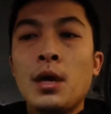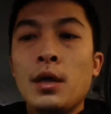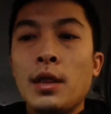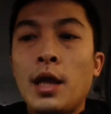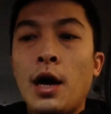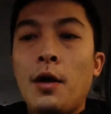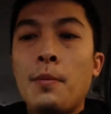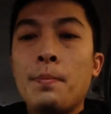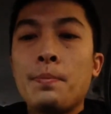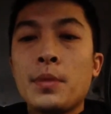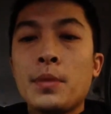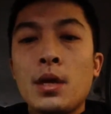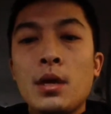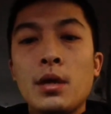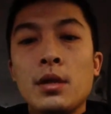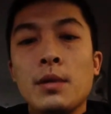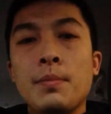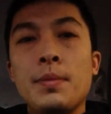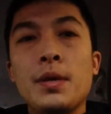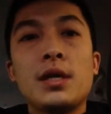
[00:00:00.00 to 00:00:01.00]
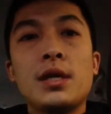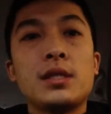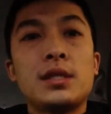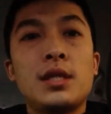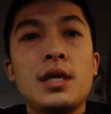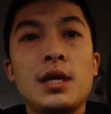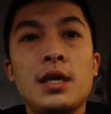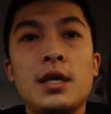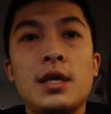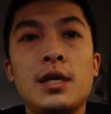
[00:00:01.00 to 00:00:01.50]
Now, the biggest
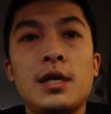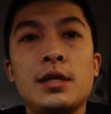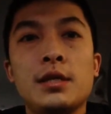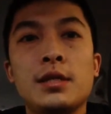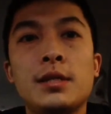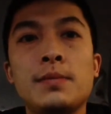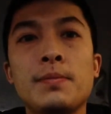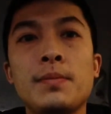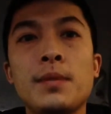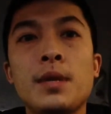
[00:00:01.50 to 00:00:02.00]
thing is